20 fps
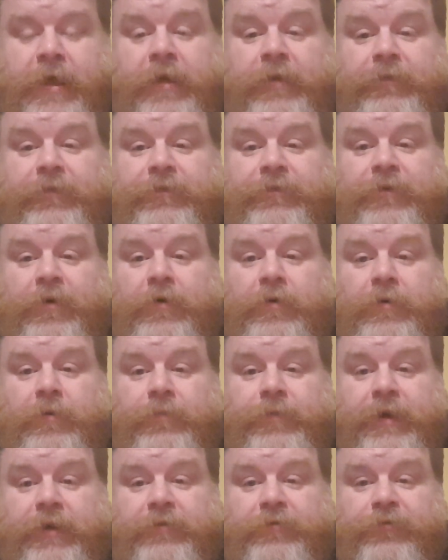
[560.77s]
So
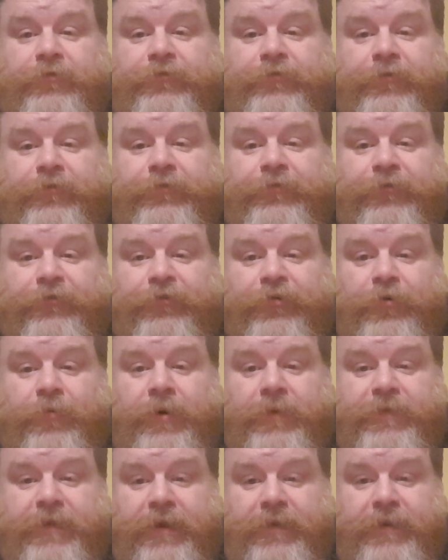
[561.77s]
that just goes to show
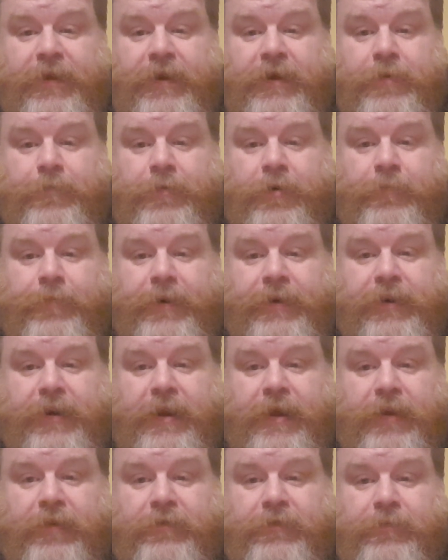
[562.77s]
what they think about mental
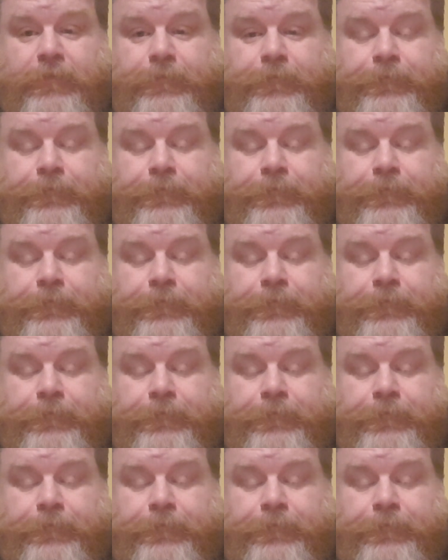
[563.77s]
health.